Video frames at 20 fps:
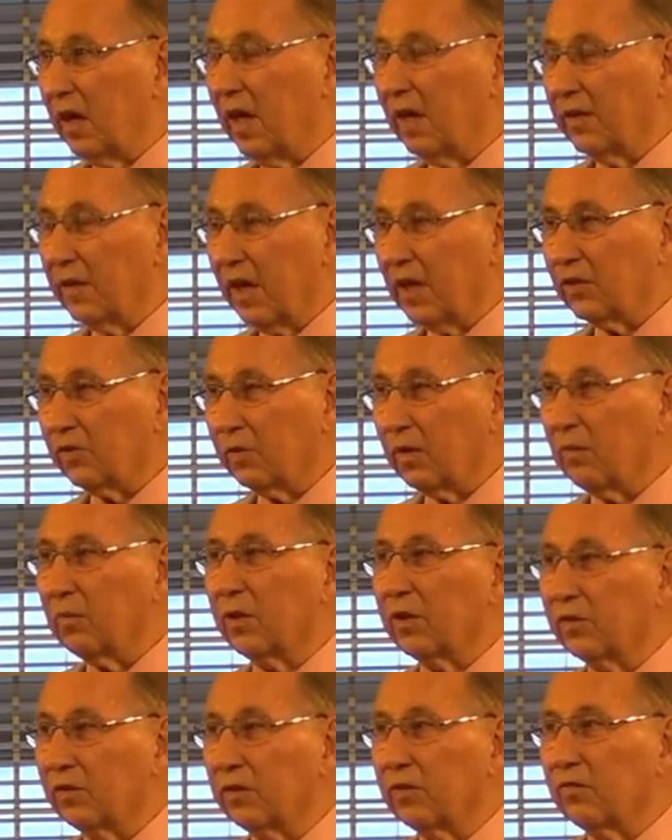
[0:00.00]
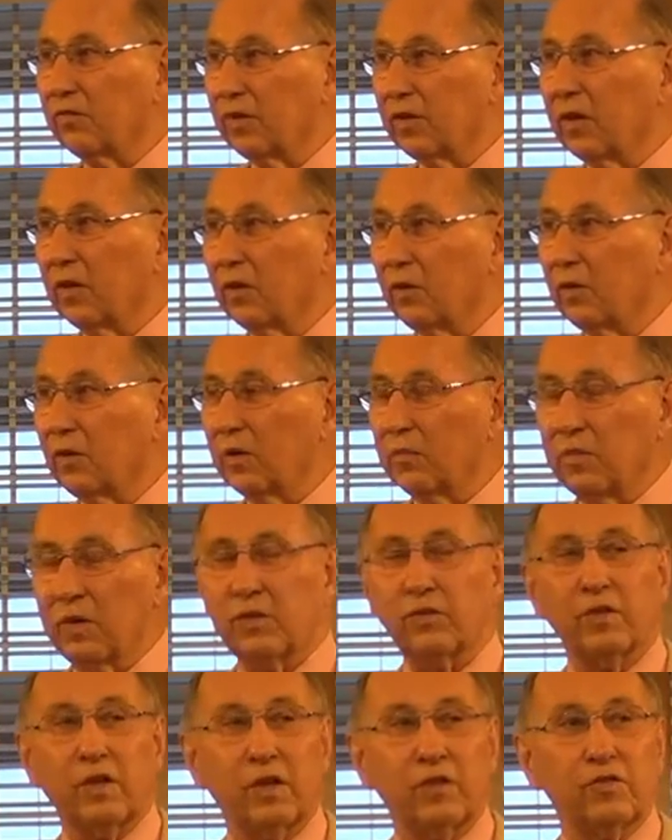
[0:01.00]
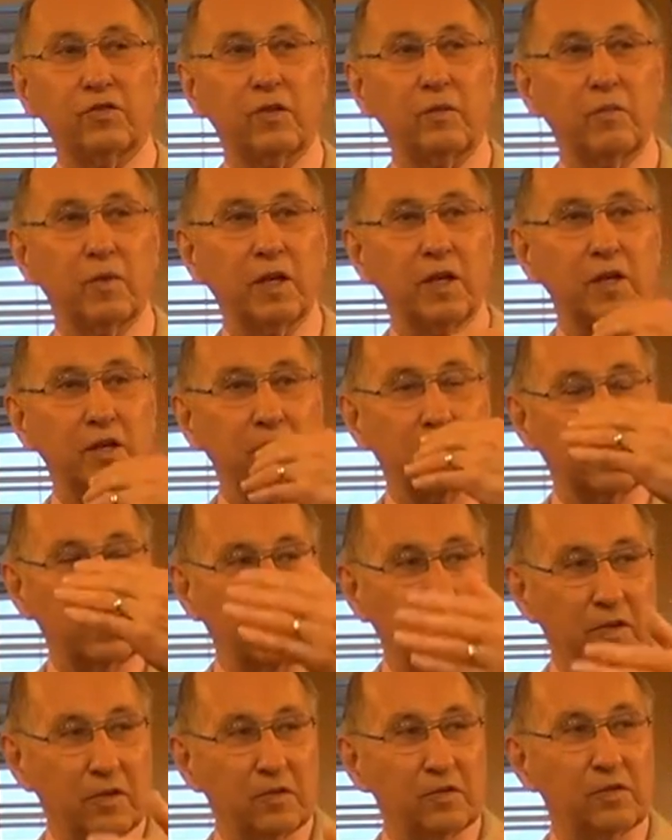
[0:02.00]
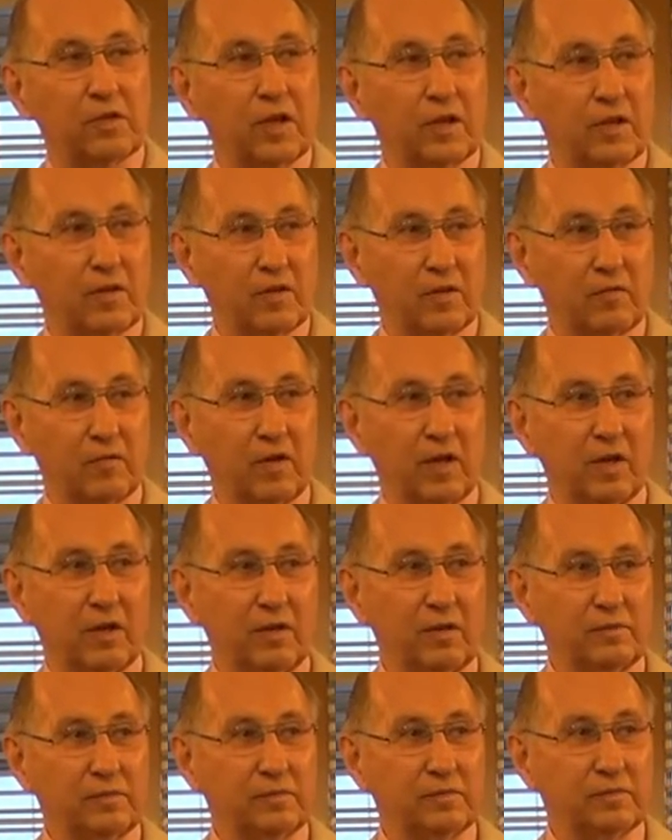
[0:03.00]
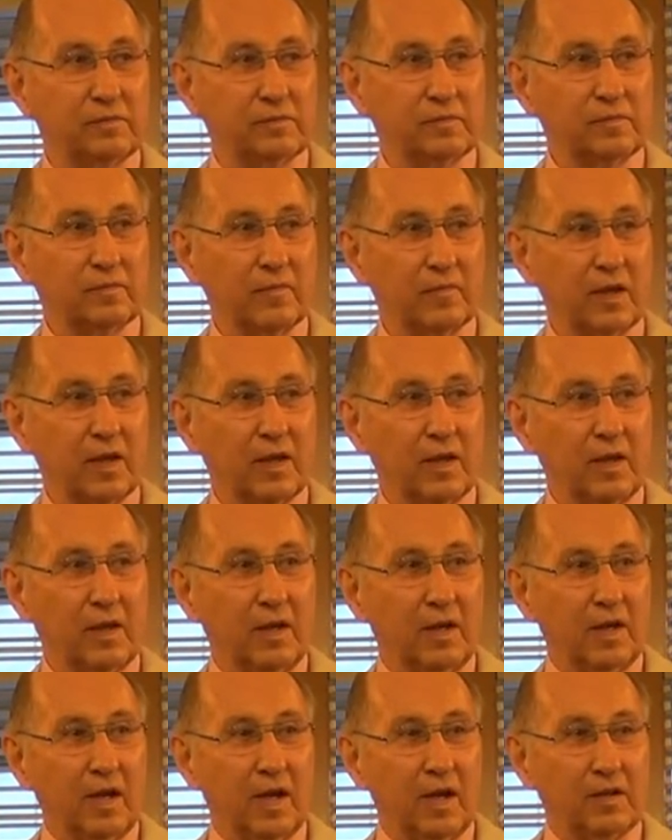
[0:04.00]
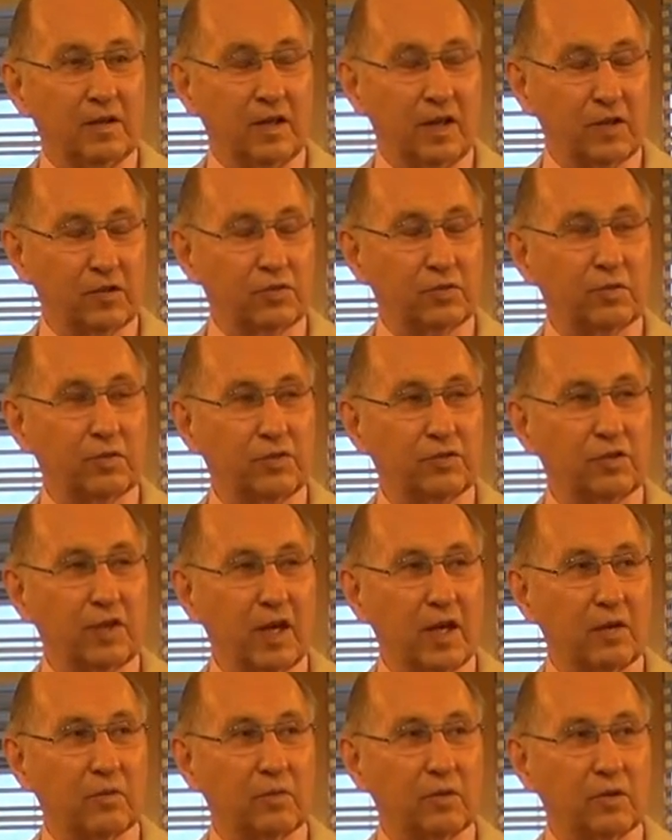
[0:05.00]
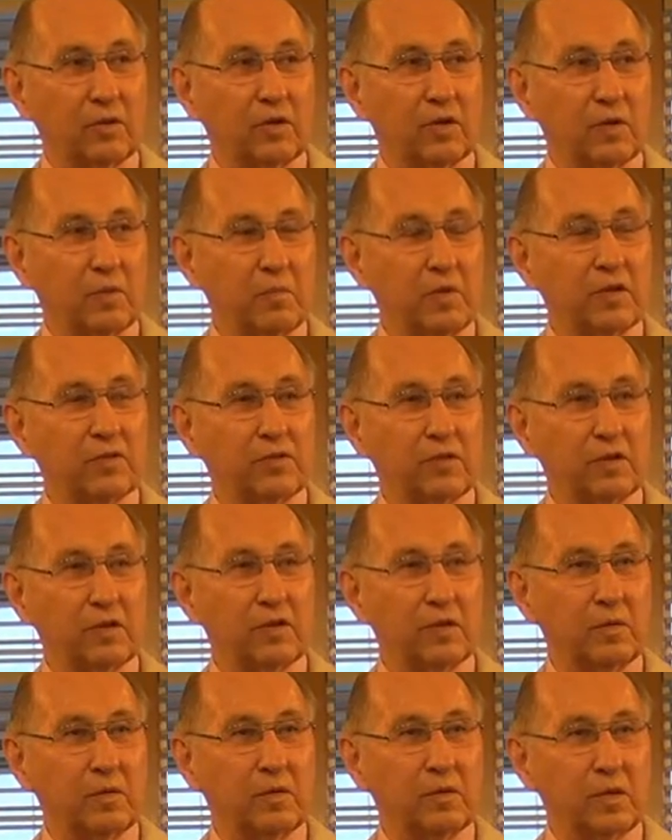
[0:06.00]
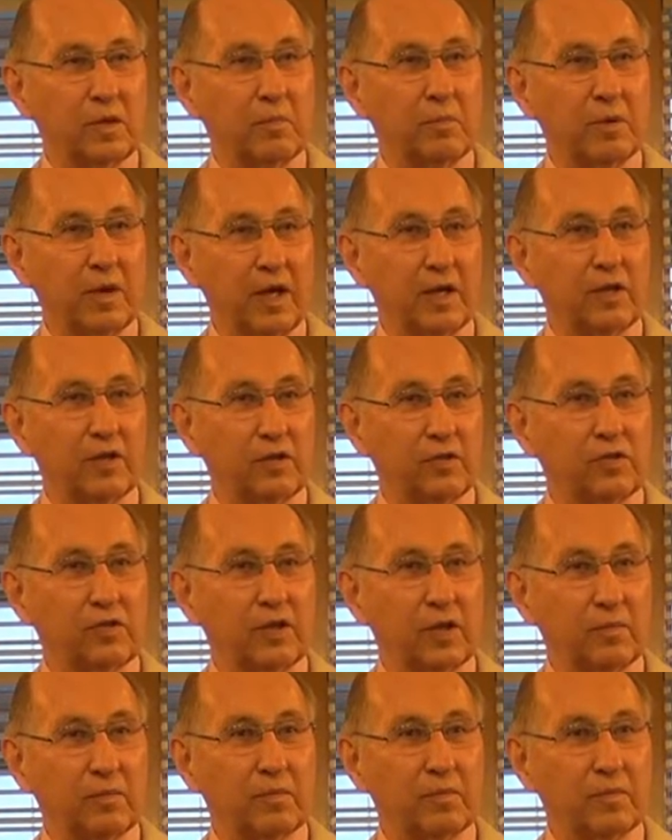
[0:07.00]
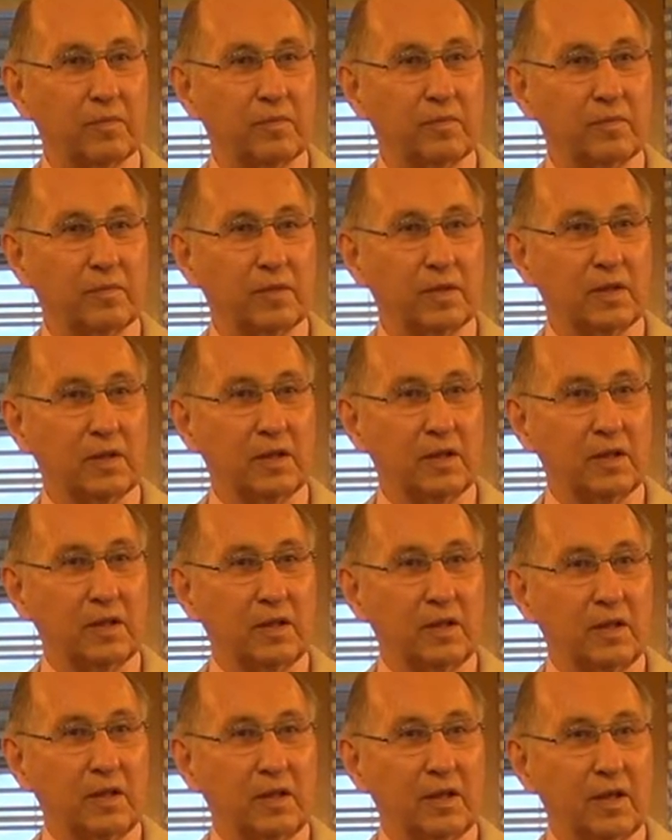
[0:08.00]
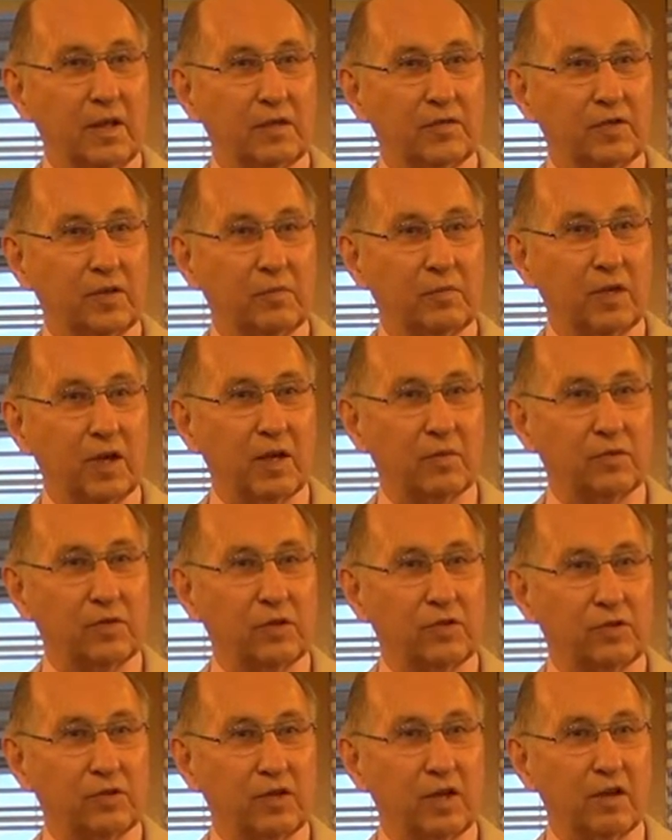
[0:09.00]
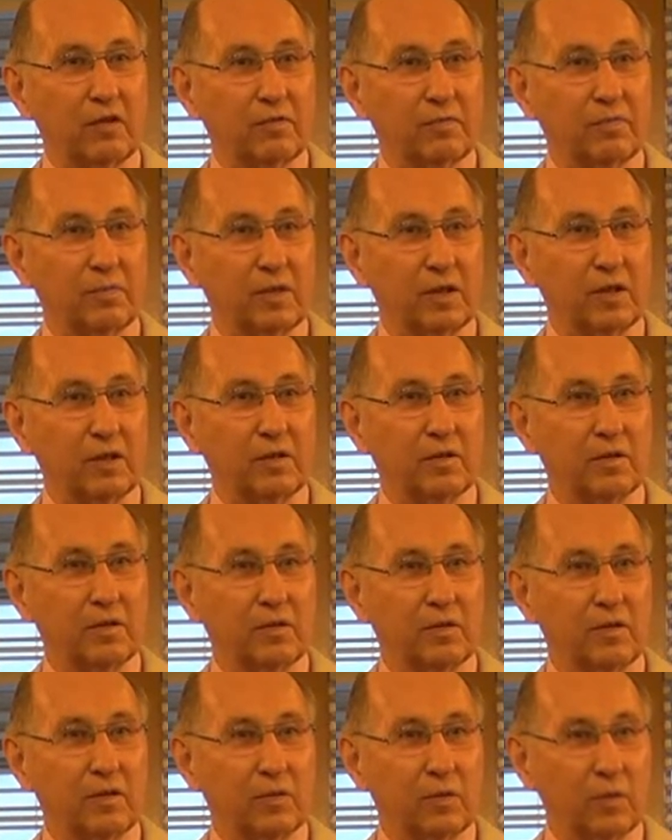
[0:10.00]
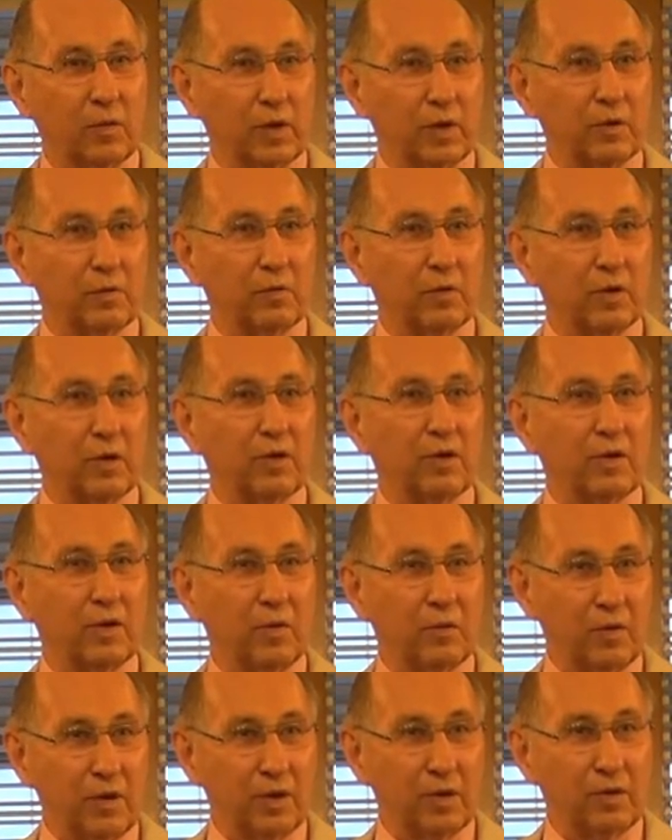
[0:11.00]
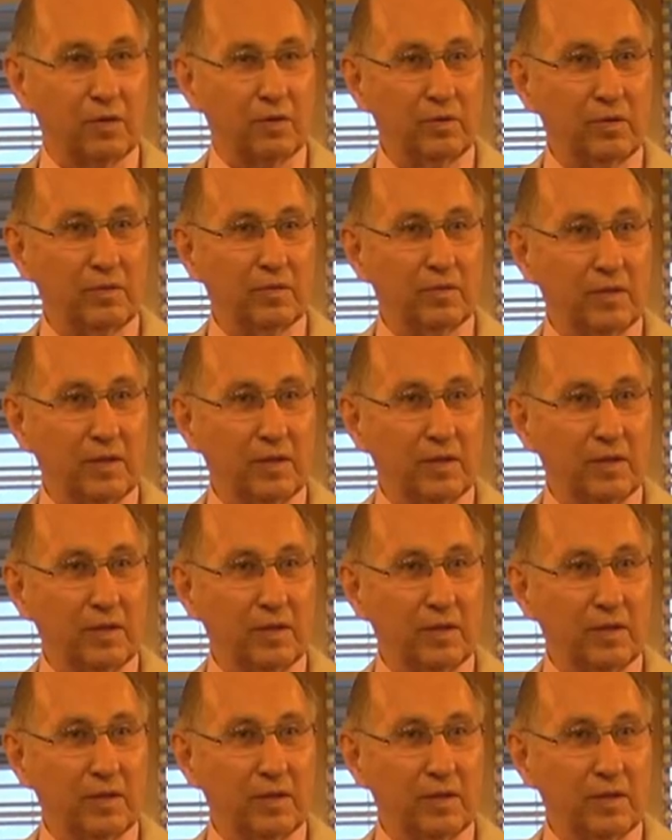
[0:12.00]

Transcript: And that's what we should feel when we send somebody to the other side of the veil. And yes, we're sad. We're going to miss a companionship. And sometimes it's tough being a widower or a widow.